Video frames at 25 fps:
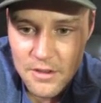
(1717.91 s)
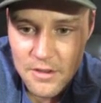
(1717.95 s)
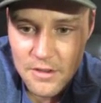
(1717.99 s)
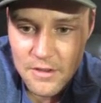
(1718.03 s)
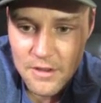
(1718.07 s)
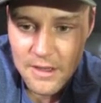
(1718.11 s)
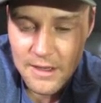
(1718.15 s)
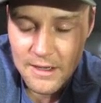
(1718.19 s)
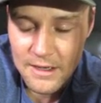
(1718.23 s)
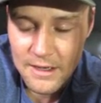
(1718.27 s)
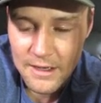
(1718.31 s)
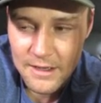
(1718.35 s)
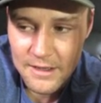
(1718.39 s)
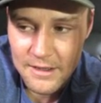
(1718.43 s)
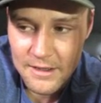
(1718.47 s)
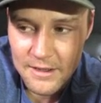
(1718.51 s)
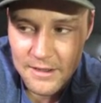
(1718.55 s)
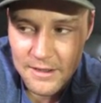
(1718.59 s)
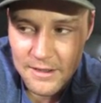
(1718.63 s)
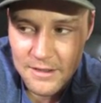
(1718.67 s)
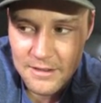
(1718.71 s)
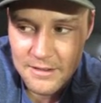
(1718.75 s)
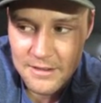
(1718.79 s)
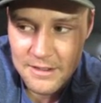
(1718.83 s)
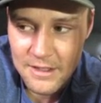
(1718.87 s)
that like
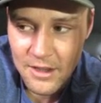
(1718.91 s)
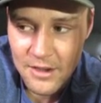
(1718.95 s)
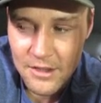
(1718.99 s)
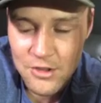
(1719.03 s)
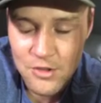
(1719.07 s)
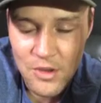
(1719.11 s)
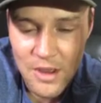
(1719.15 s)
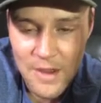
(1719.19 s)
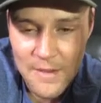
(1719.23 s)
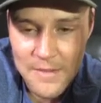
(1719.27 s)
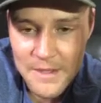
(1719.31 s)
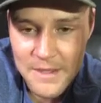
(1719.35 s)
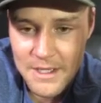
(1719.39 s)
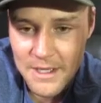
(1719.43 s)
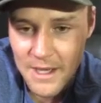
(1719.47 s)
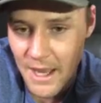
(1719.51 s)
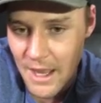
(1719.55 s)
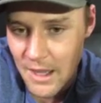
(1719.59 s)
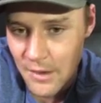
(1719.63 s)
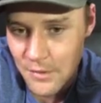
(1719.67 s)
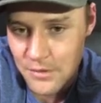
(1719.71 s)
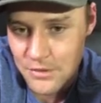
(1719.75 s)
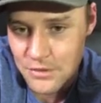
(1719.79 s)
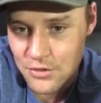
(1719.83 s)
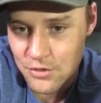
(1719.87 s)
tell you how many
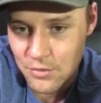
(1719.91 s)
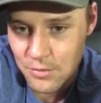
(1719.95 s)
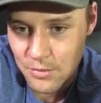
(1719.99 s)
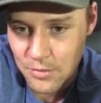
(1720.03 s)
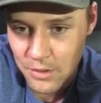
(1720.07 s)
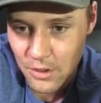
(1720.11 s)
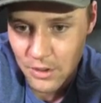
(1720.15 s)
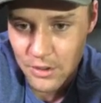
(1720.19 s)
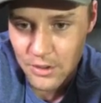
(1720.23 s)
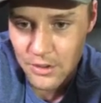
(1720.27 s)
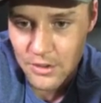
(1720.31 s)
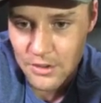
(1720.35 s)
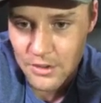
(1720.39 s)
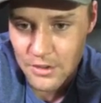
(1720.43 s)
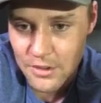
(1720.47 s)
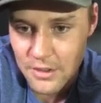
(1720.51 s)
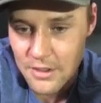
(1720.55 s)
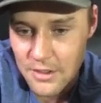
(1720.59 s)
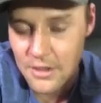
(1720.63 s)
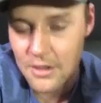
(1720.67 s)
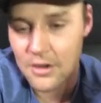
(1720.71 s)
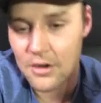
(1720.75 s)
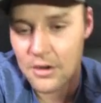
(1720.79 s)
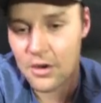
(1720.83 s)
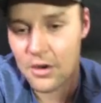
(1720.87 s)
calories you
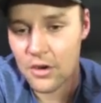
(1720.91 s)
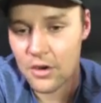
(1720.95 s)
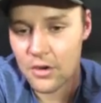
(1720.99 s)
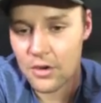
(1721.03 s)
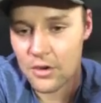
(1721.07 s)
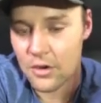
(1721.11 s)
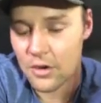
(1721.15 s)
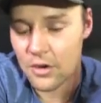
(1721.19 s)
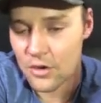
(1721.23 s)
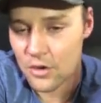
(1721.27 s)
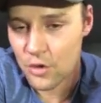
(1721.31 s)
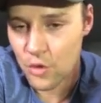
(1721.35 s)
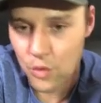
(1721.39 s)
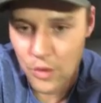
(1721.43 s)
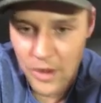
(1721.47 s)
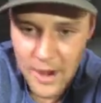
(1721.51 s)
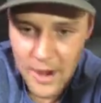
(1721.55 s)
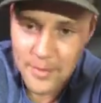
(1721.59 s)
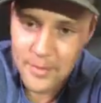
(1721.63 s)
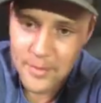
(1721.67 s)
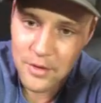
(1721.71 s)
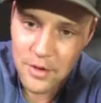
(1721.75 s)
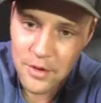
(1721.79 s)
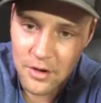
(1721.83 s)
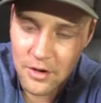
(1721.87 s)
burned are
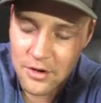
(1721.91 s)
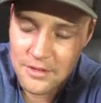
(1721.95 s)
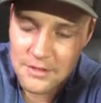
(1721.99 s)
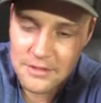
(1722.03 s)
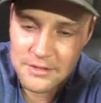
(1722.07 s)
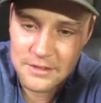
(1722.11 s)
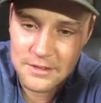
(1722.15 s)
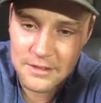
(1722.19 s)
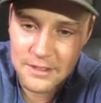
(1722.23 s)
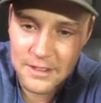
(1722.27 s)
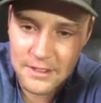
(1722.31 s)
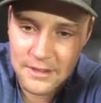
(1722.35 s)
crap, honestly.